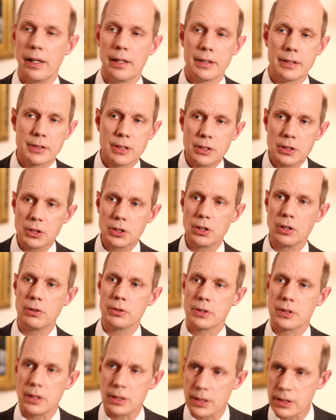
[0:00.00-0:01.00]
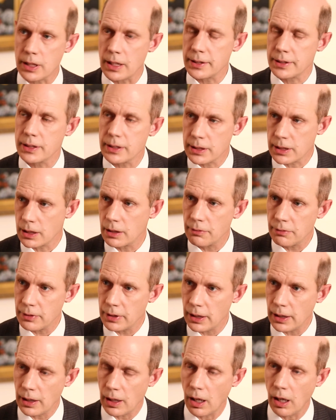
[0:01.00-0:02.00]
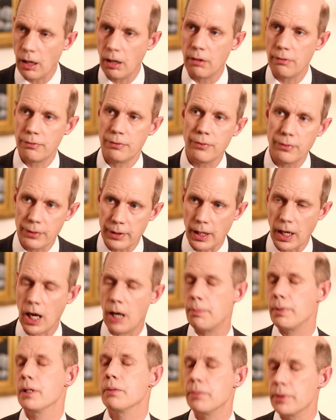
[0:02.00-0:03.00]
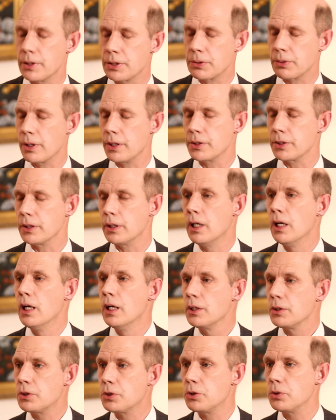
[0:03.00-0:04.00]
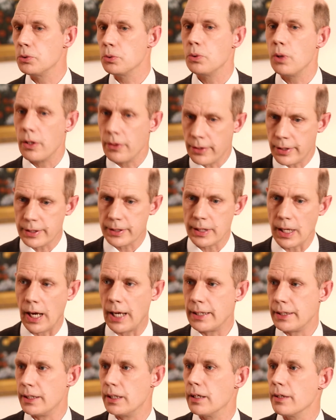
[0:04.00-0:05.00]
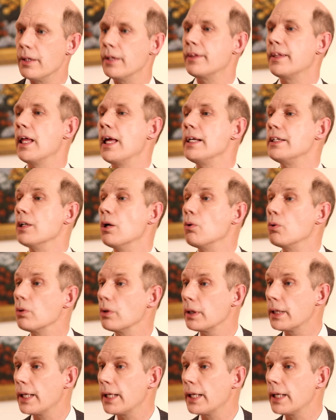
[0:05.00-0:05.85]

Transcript: And it just shows the sensitivity of the Abe administration to this idea that they don't